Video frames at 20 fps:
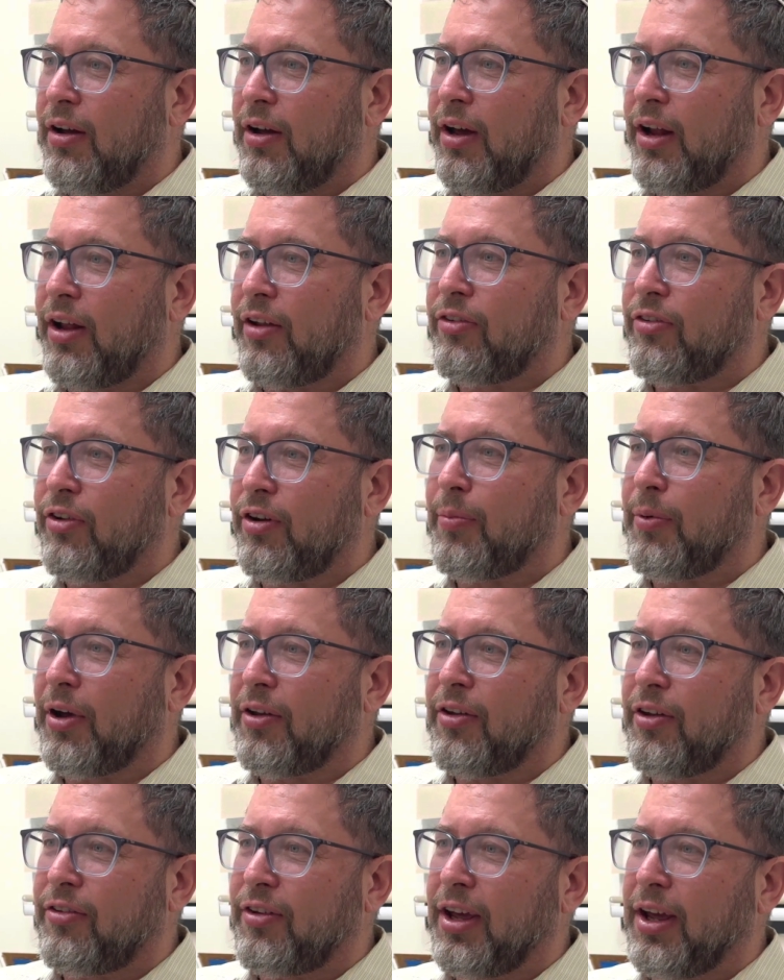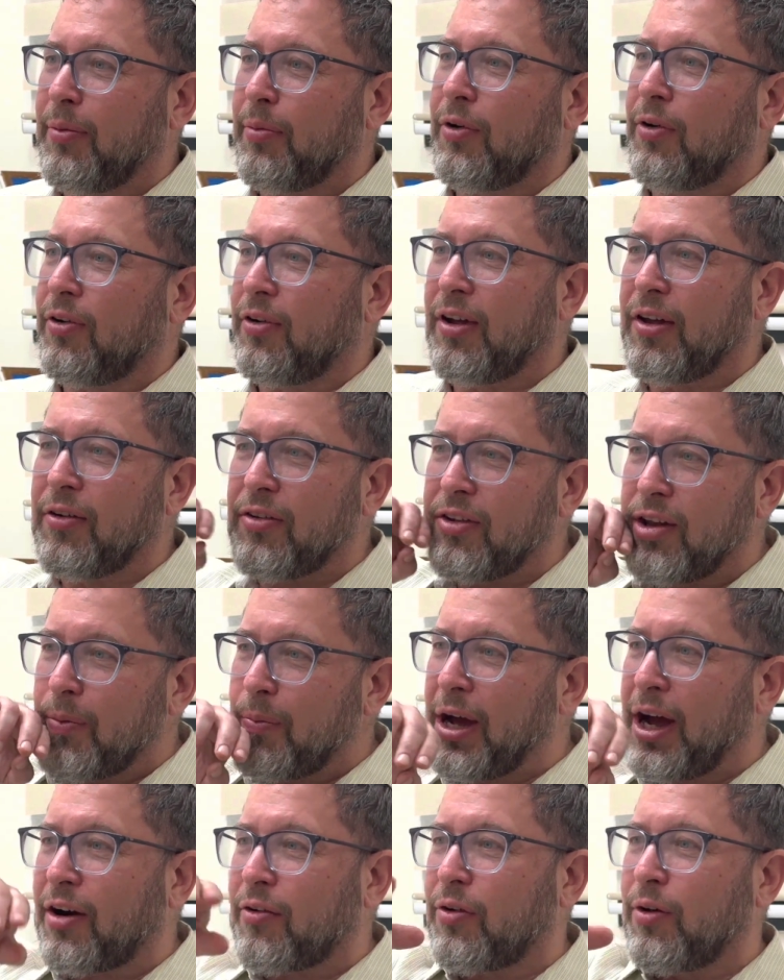And I stood up on the table in the
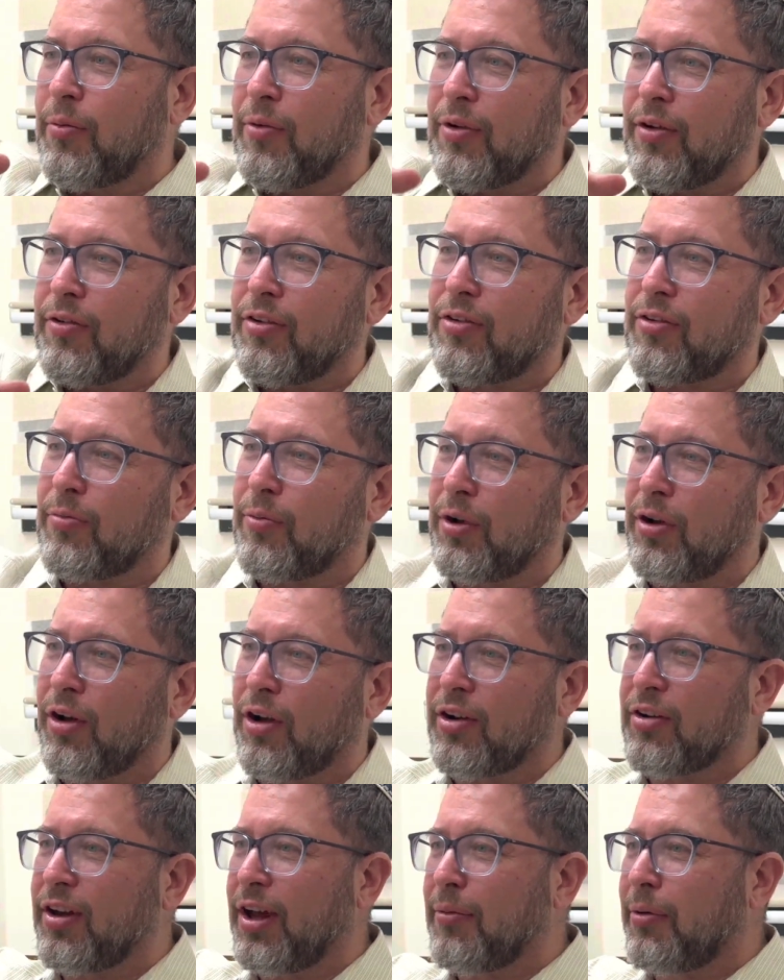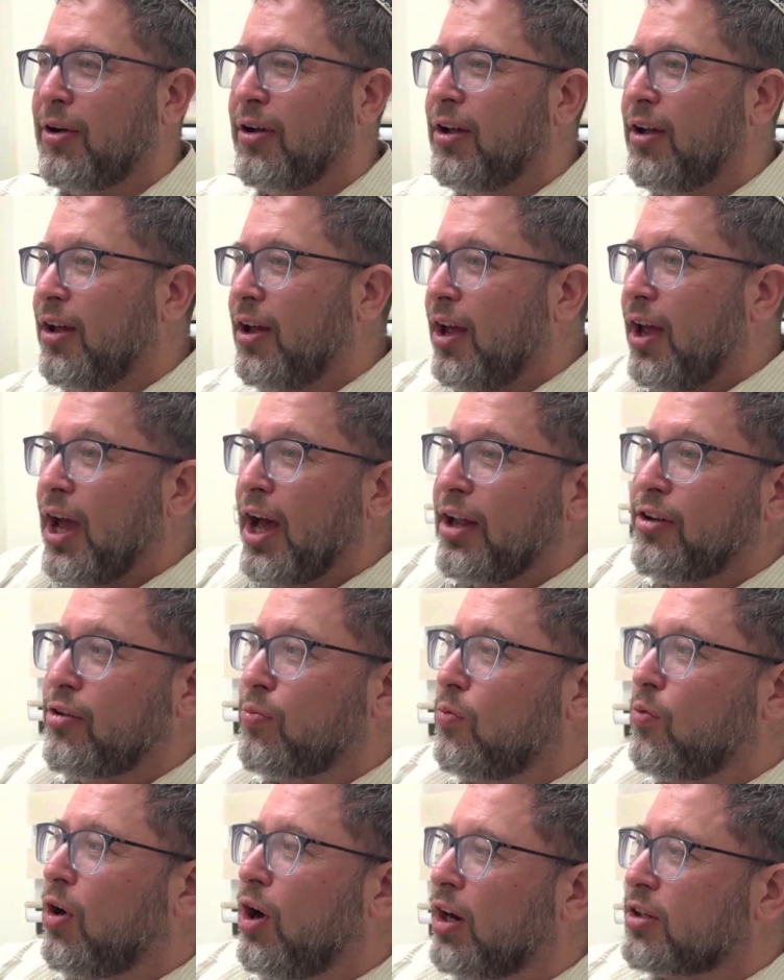back room. It was just one long table. I just
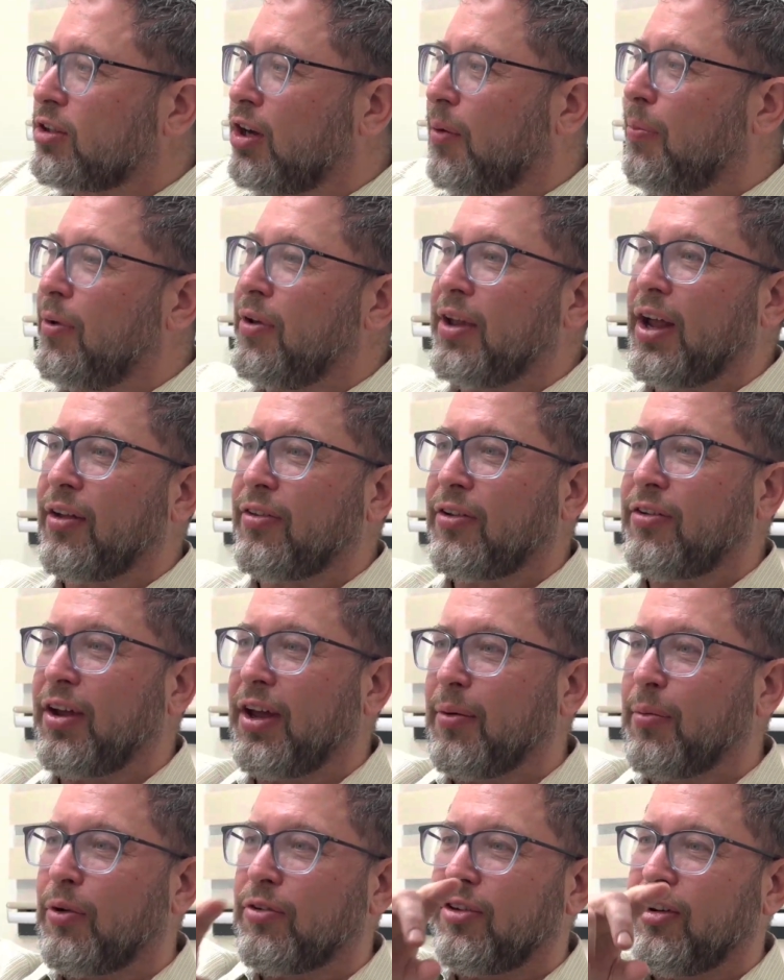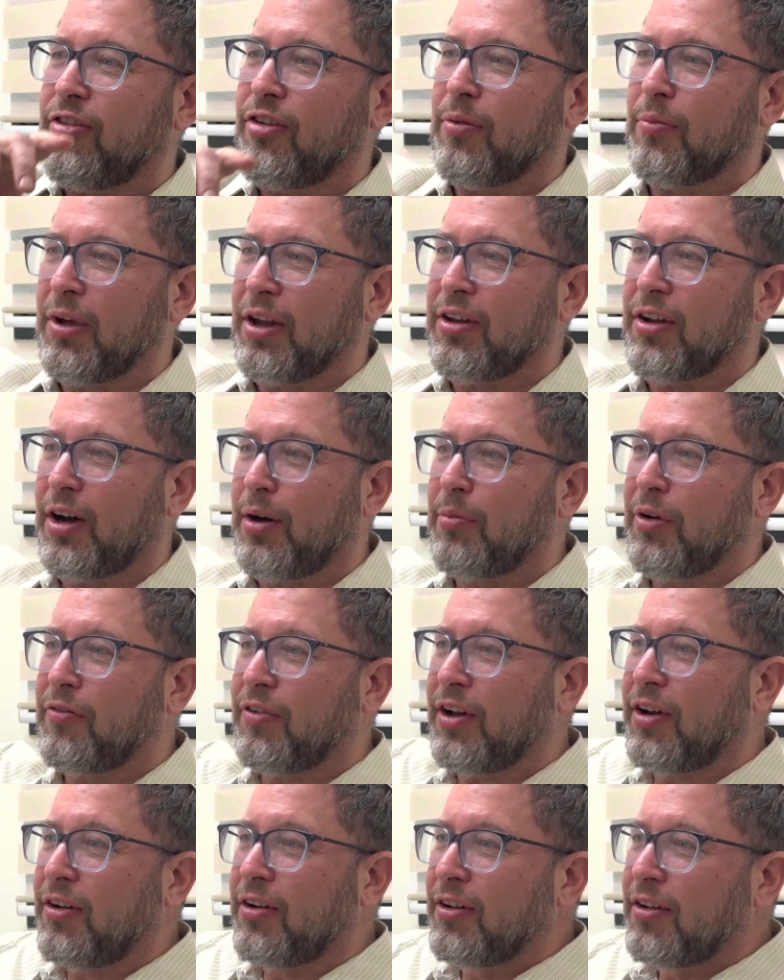walked up and down the table teaching Migdal
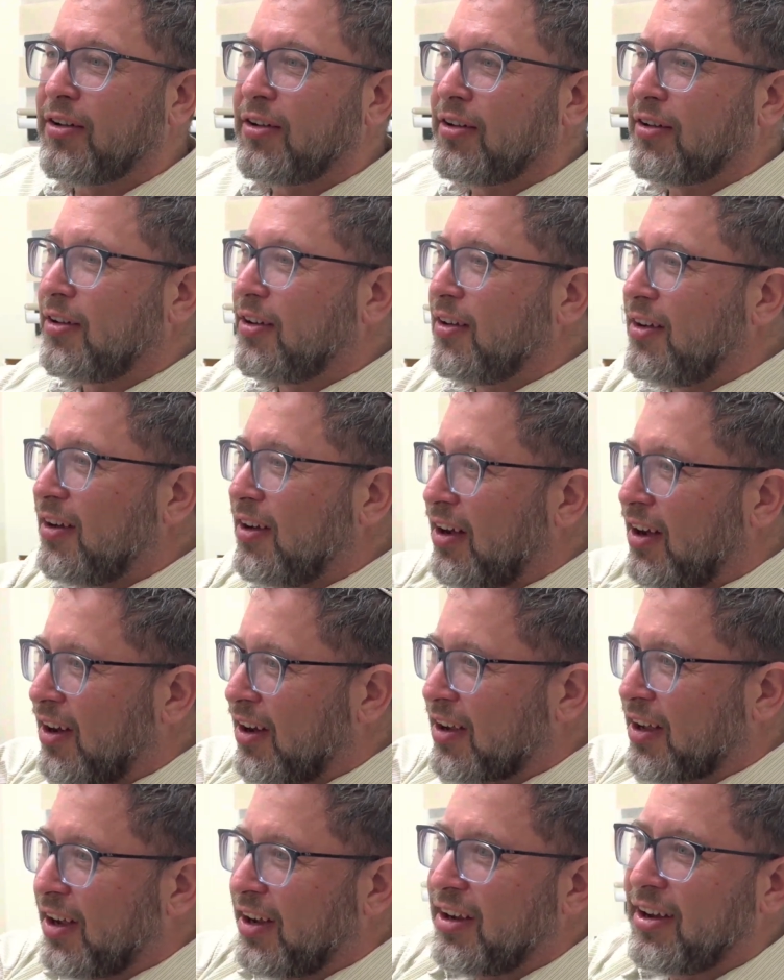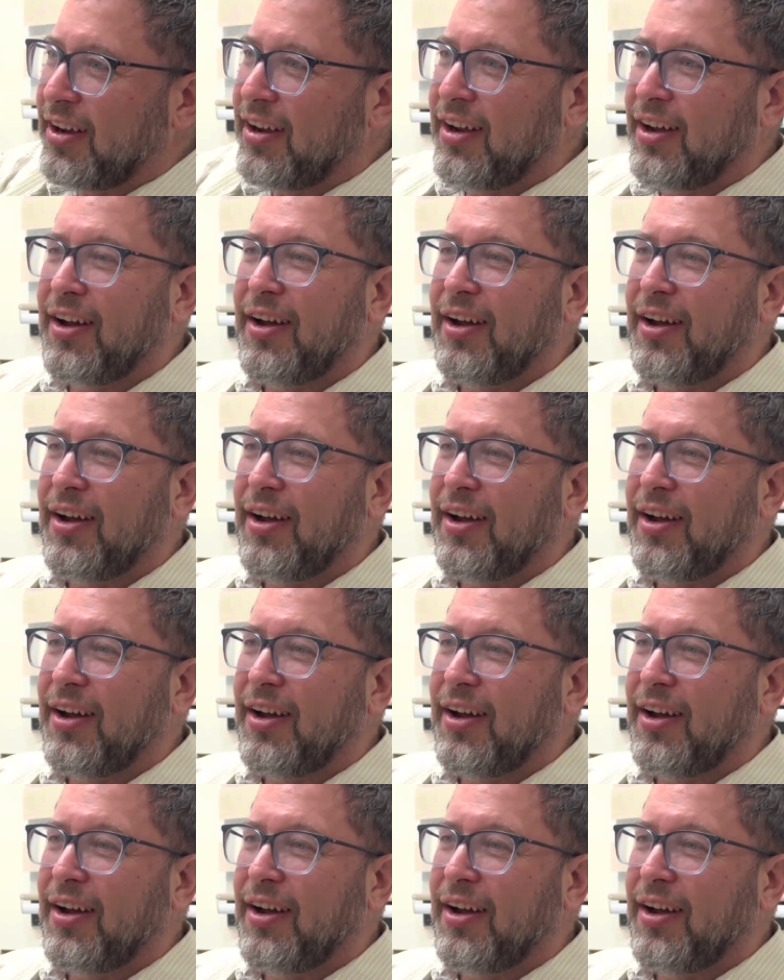Bavel. Okay?